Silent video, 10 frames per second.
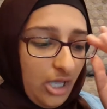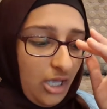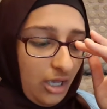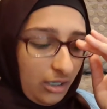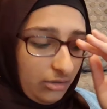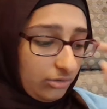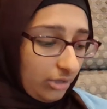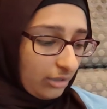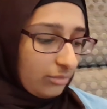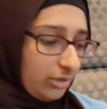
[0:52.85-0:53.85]
I
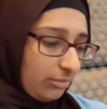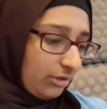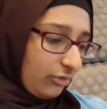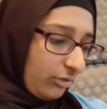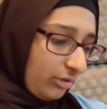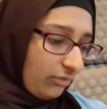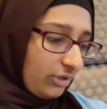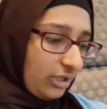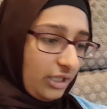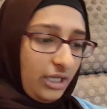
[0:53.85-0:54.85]
know I can be a bit of a
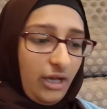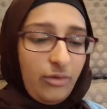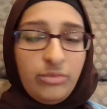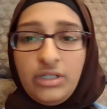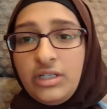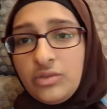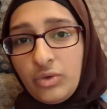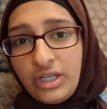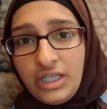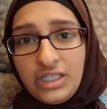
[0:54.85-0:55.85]
deck now,
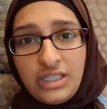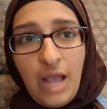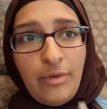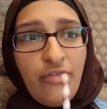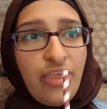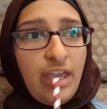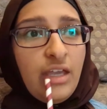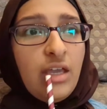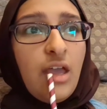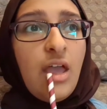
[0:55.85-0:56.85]
it's one of these type of
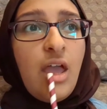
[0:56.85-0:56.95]
thing.